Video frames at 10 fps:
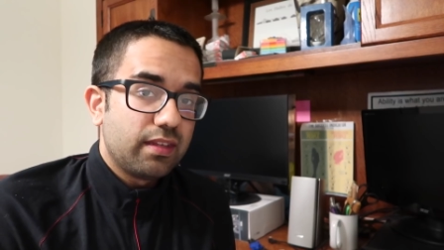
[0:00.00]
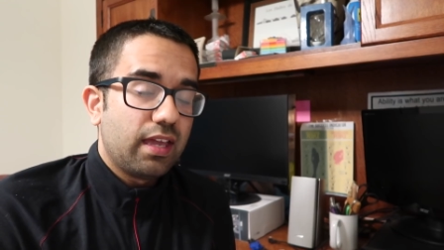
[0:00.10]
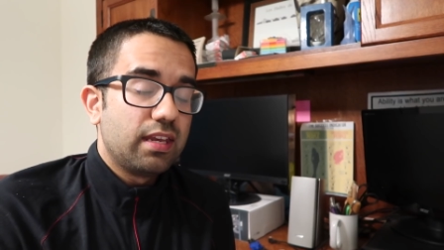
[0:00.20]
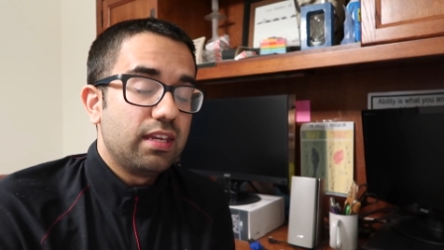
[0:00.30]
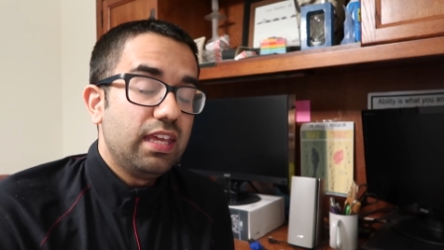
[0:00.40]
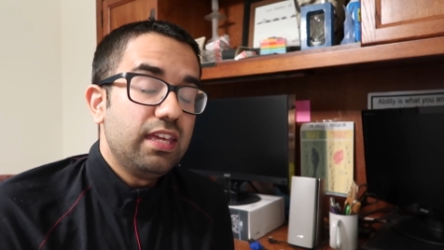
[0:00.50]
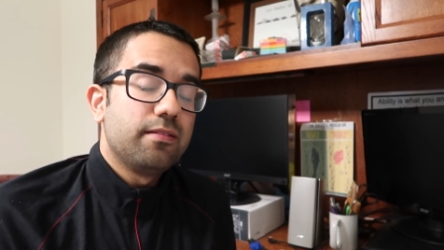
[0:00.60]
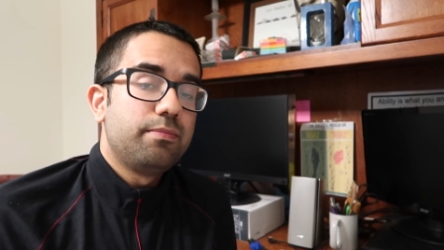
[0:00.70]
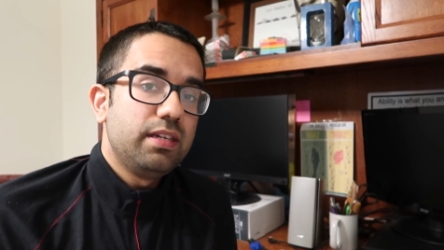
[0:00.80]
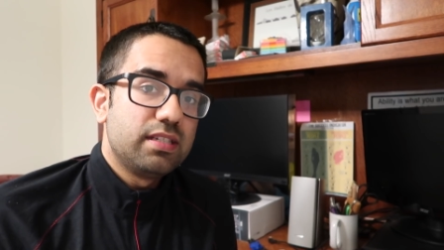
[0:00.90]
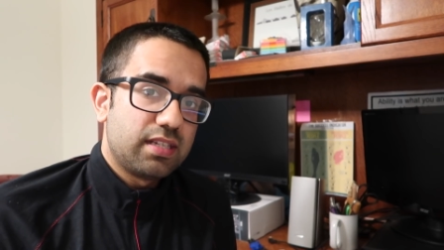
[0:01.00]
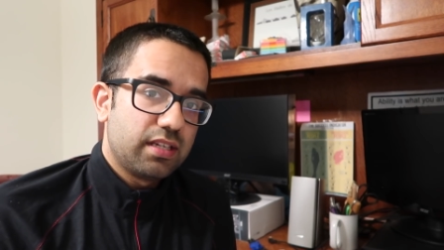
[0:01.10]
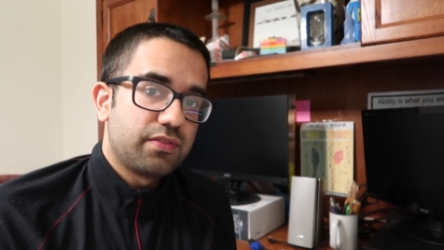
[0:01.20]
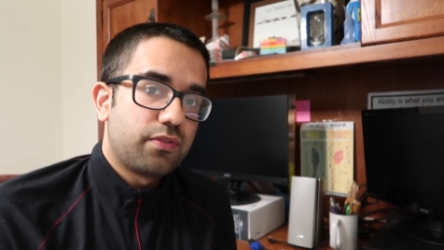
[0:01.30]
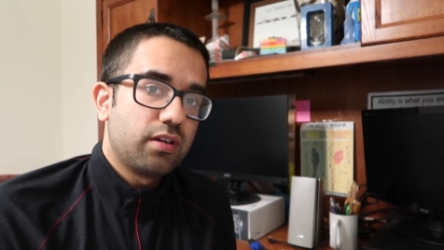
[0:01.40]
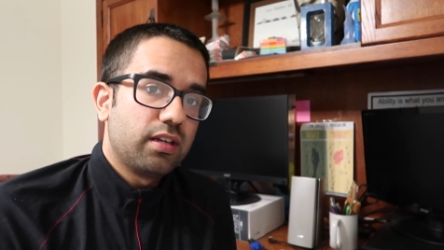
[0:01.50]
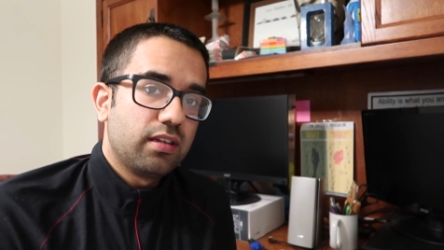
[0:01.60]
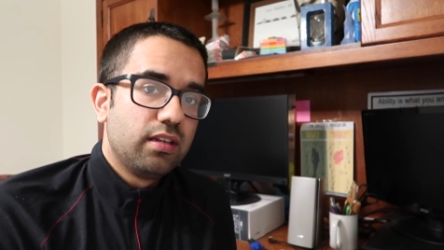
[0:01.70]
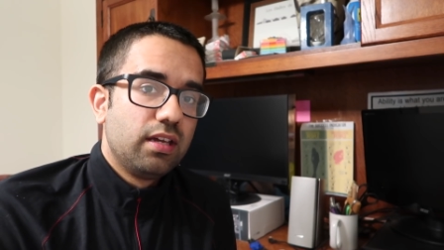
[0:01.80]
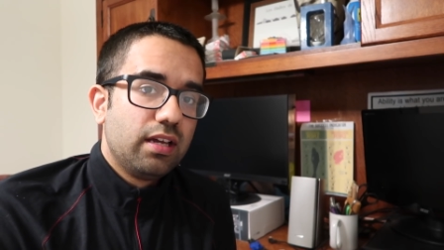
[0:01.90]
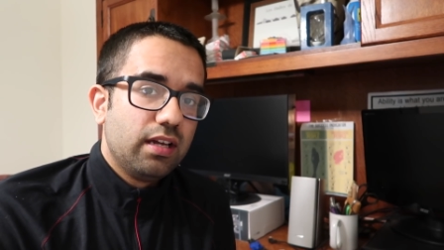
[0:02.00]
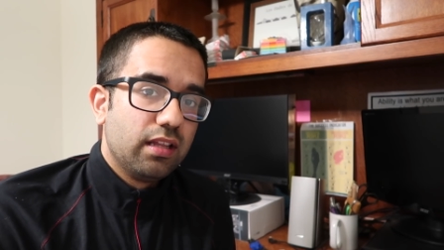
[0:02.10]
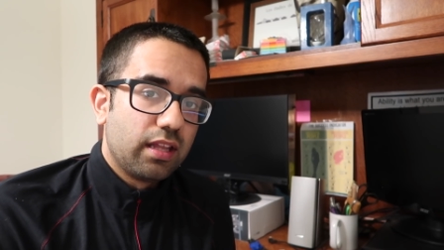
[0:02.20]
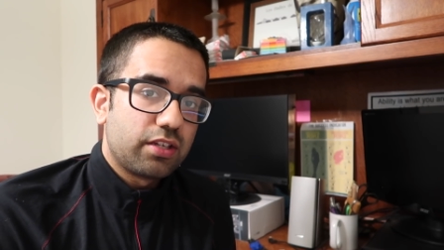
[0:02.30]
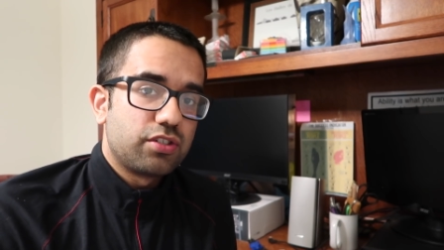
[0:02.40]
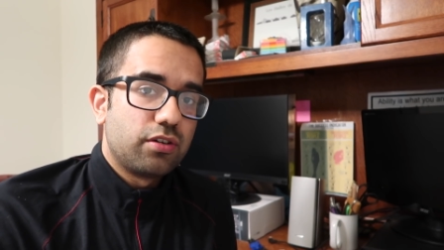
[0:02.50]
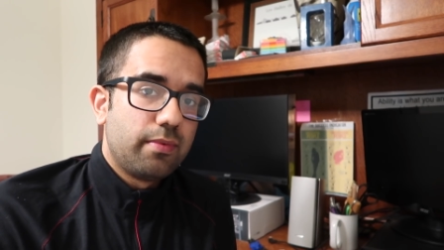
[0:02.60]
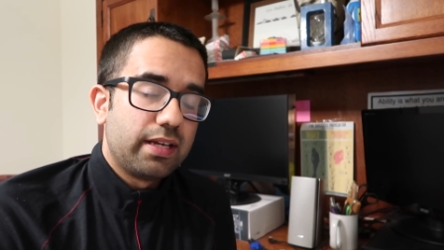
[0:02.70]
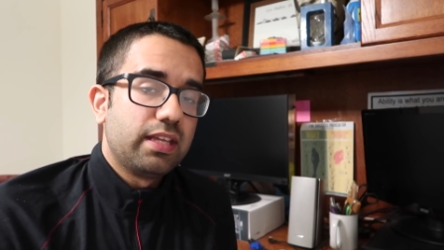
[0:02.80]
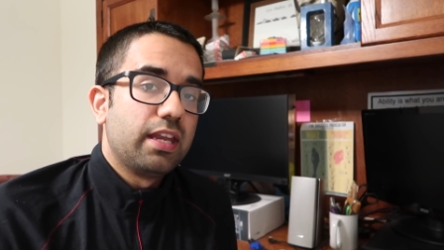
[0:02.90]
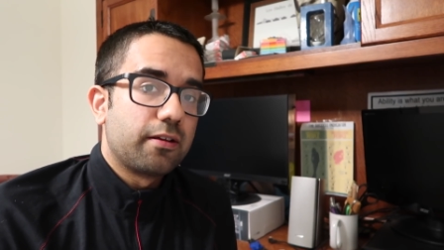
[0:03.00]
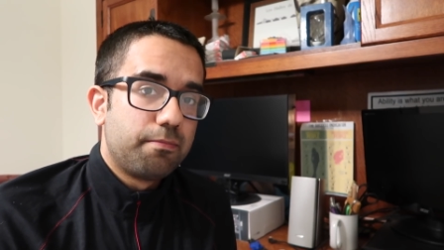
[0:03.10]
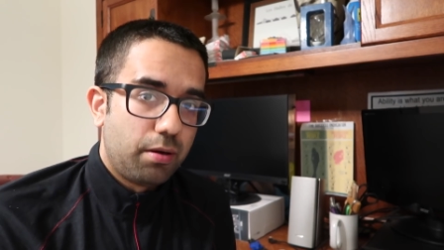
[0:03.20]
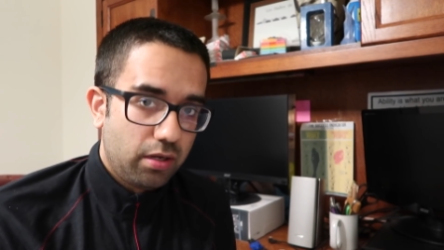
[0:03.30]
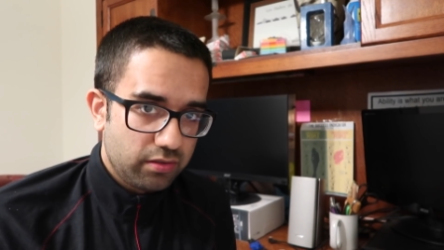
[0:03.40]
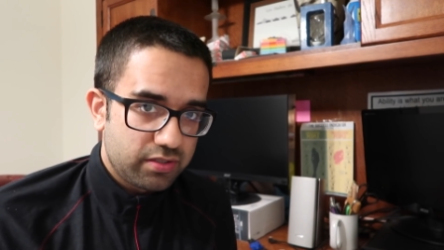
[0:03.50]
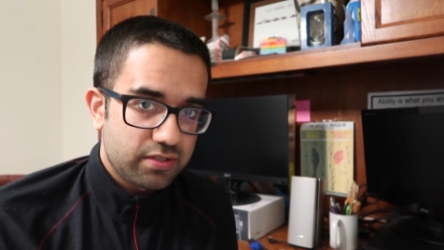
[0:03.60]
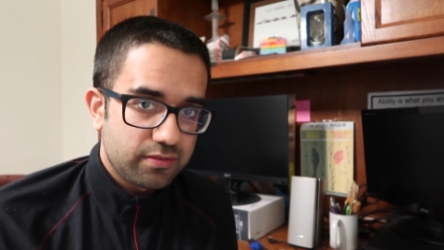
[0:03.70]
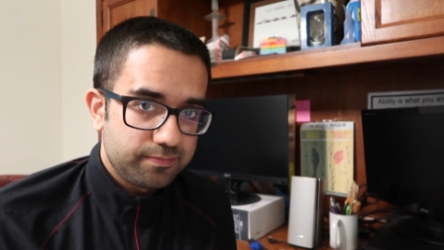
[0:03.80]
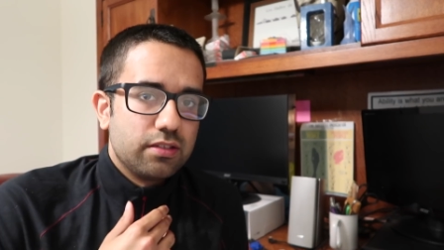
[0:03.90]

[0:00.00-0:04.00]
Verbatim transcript: and an E M P stands for an electromagnetic pulse.